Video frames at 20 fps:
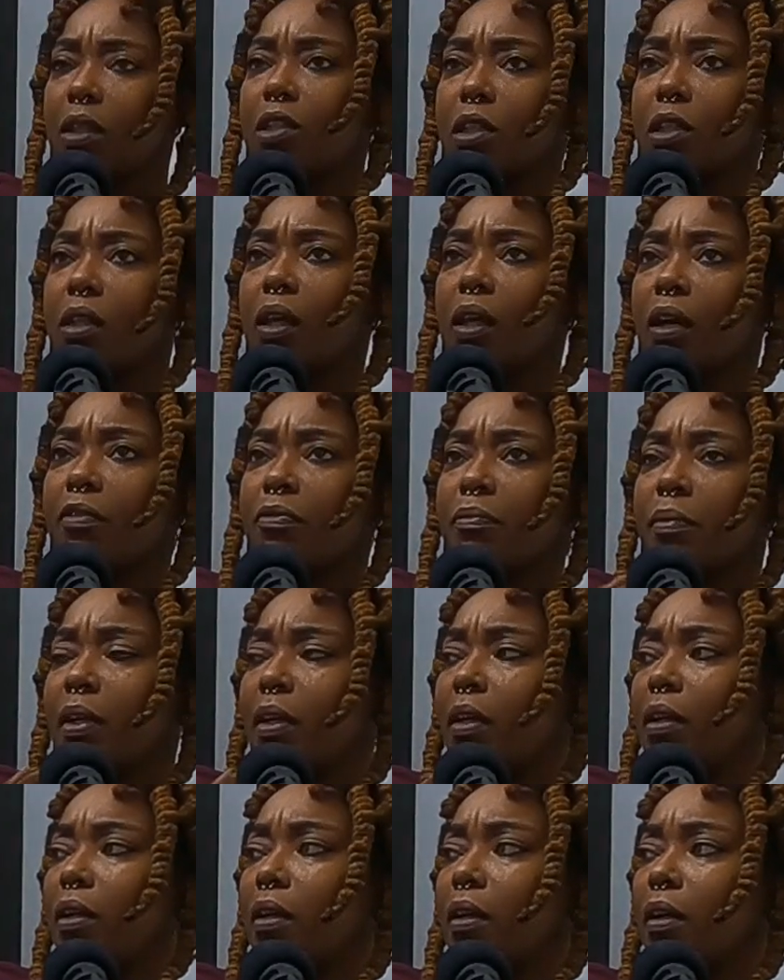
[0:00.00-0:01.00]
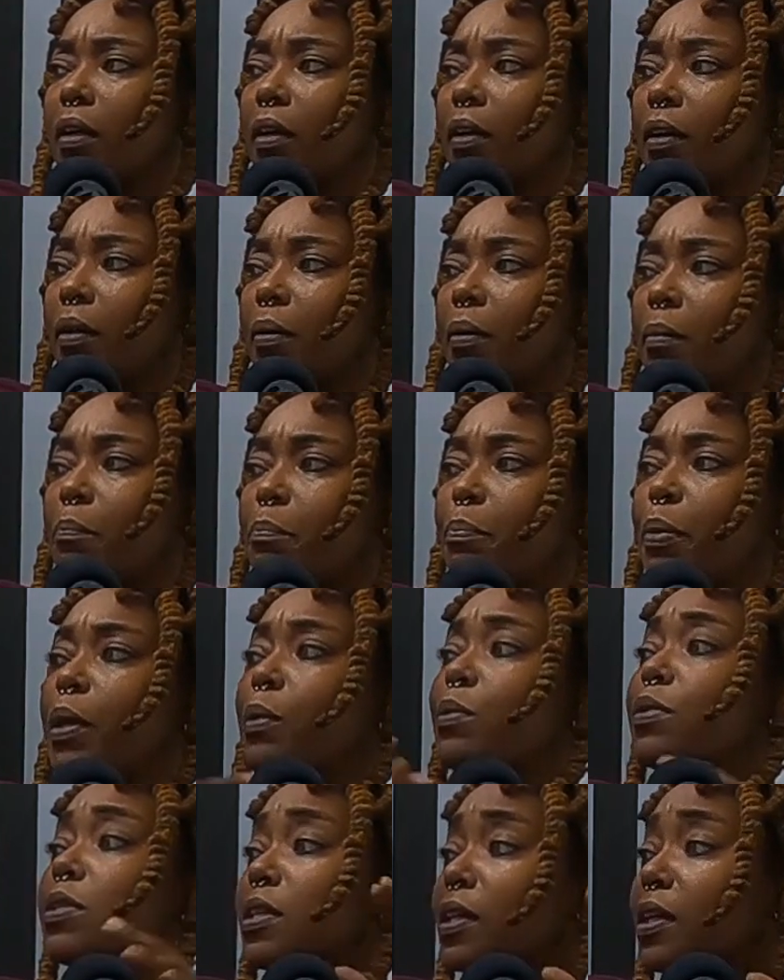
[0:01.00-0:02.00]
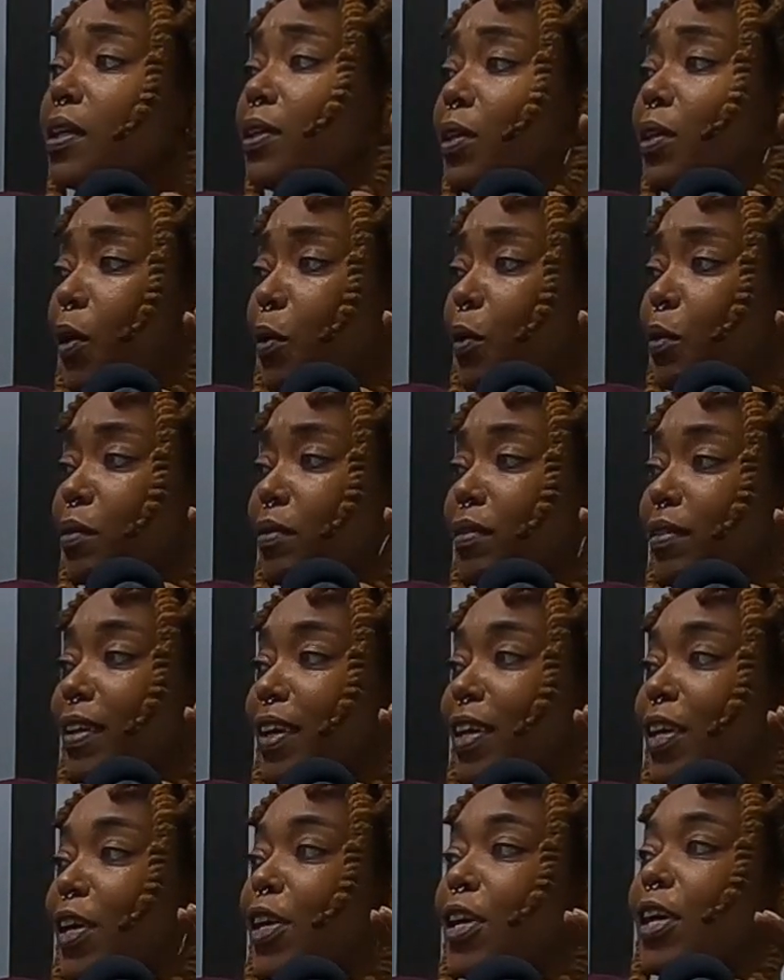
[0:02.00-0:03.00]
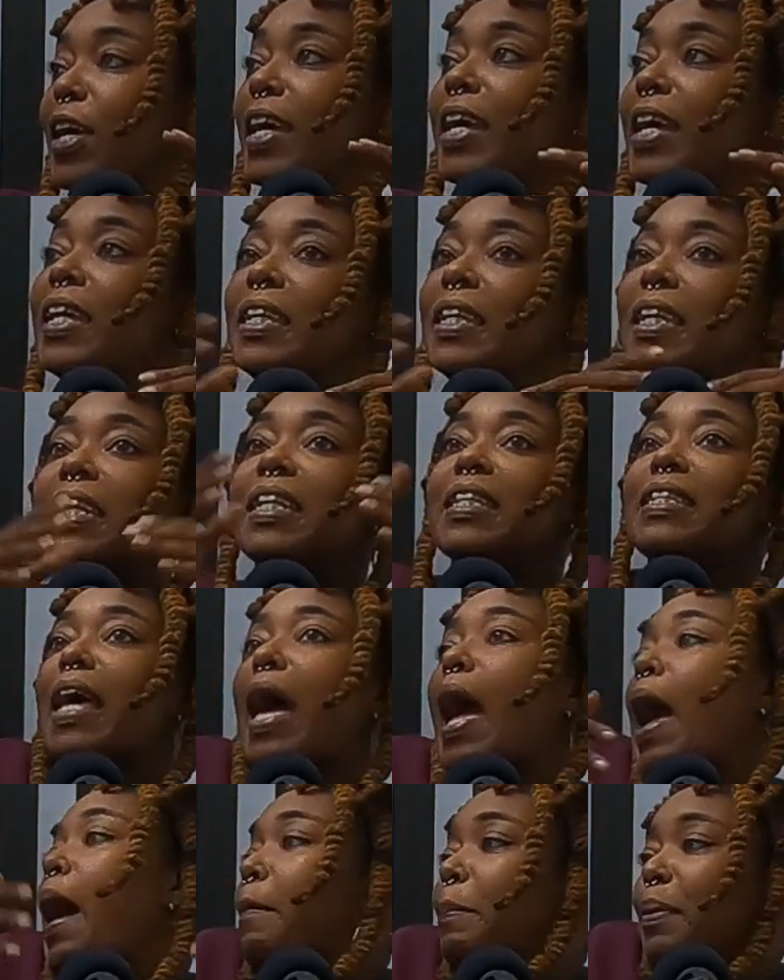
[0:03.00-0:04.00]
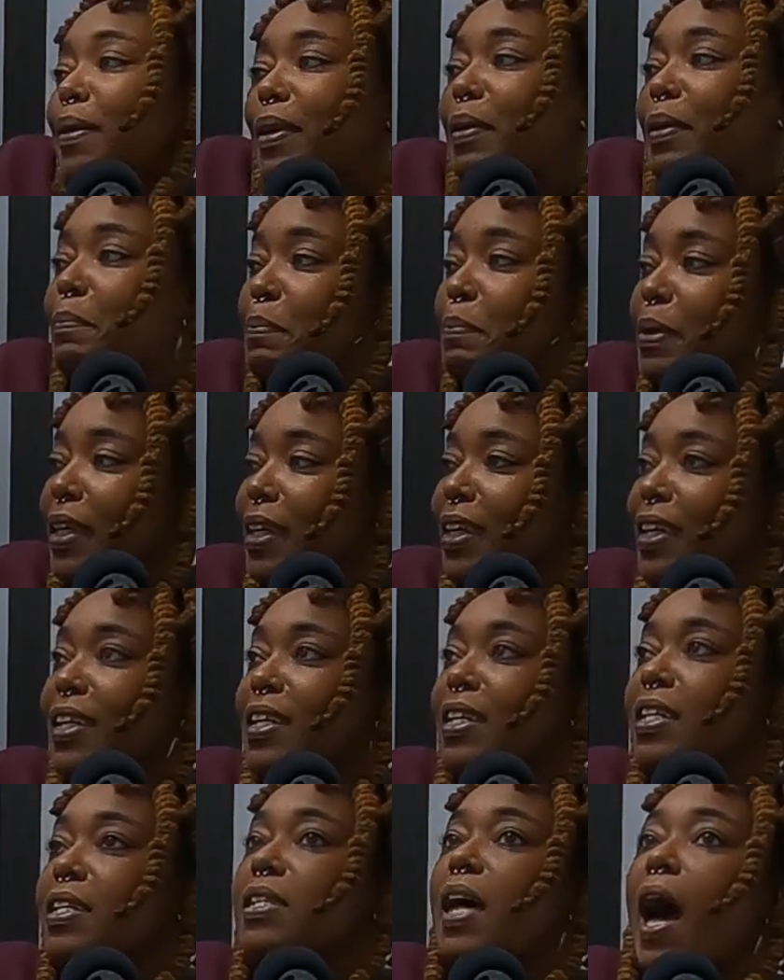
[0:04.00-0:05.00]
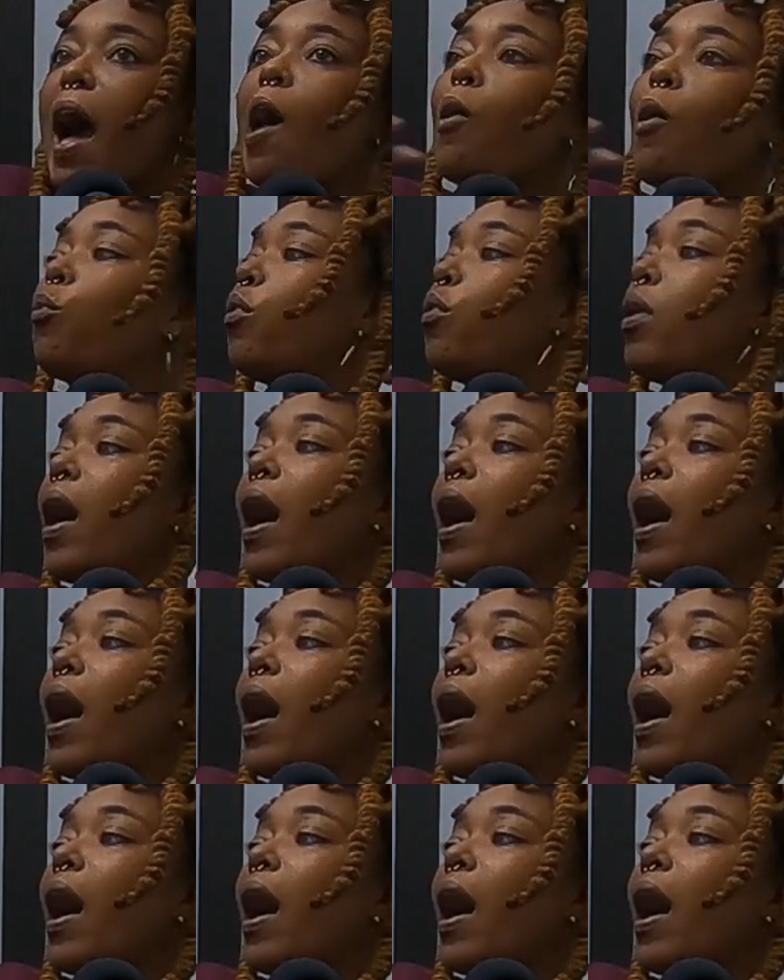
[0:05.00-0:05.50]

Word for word: she left me, um, but it was good though. Okay, it needed to happen yeah. because I like,